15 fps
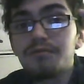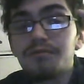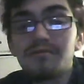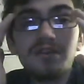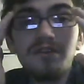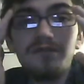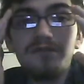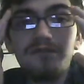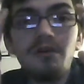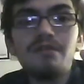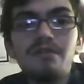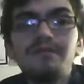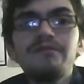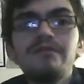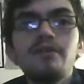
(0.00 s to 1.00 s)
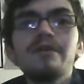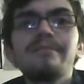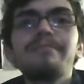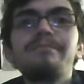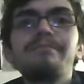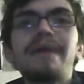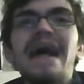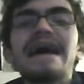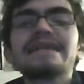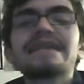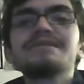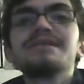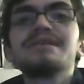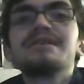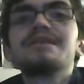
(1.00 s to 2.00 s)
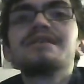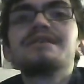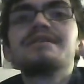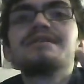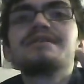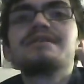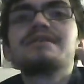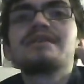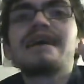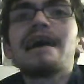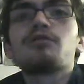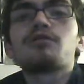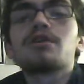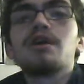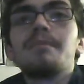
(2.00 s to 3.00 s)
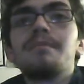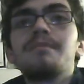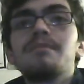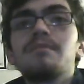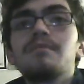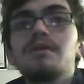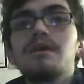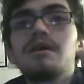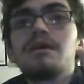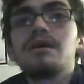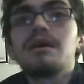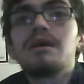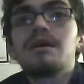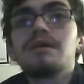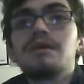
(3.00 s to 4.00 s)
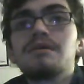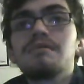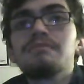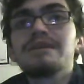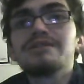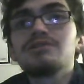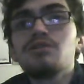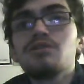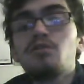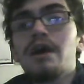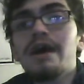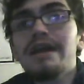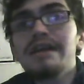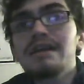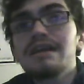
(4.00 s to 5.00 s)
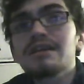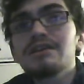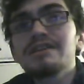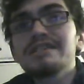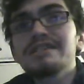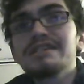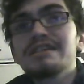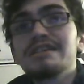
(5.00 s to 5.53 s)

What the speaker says: A very bad outcome. Because you know why? Because